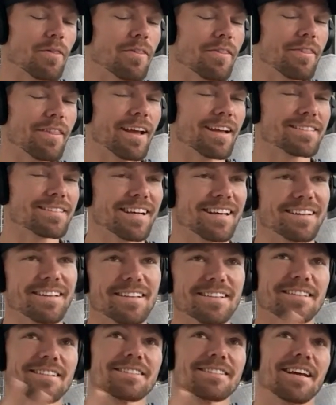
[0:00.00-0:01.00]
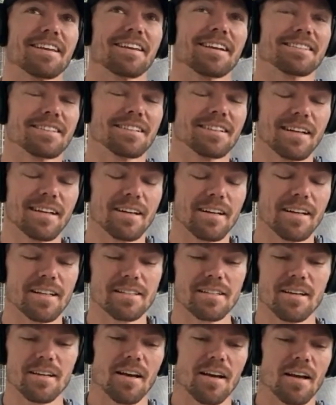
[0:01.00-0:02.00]
things like this, because I think it's
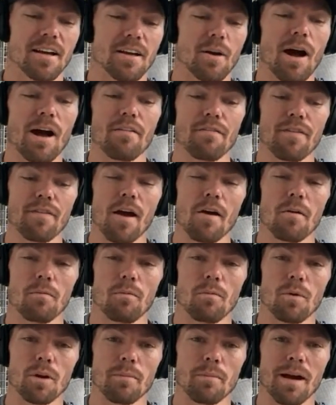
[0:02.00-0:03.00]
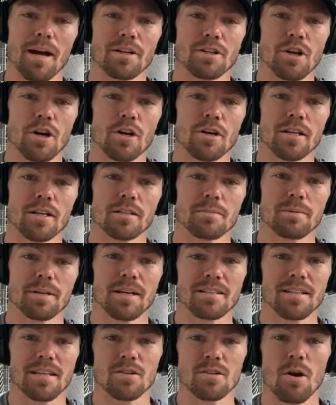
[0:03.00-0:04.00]
hilarious. I found one of my attorneys
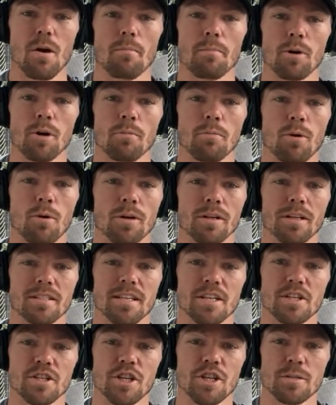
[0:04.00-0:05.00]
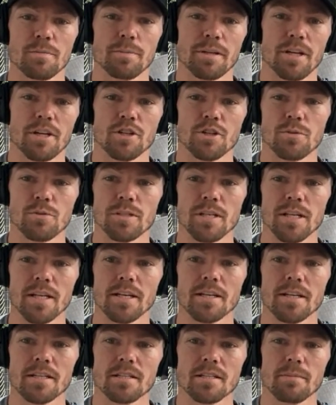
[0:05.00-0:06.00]
because I saw a billboard that says, just because you did
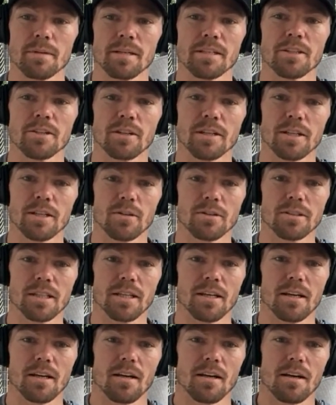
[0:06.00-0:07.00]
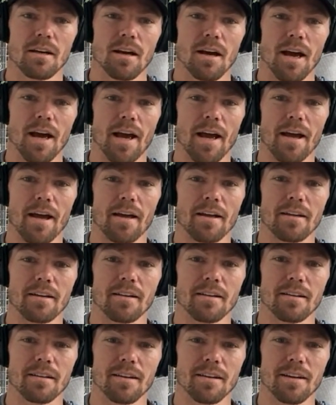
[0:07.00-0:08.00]
it doesn't mean you're guilty.
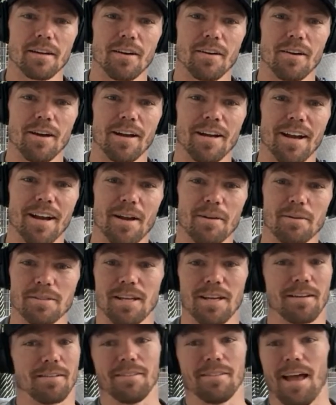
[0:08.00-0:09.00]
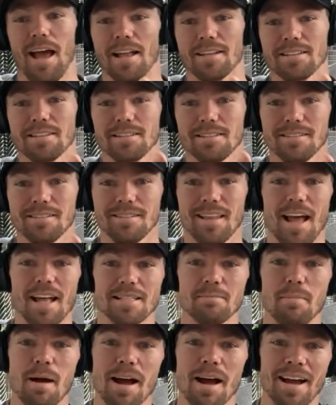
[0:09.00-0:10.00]
And, and I was like, that's
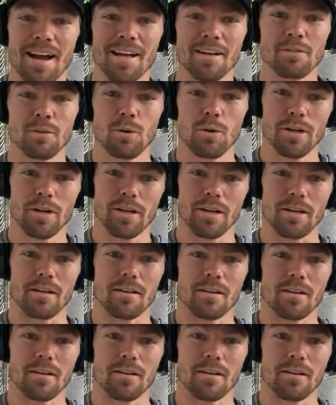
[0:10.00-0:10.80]
my kind of lawyer.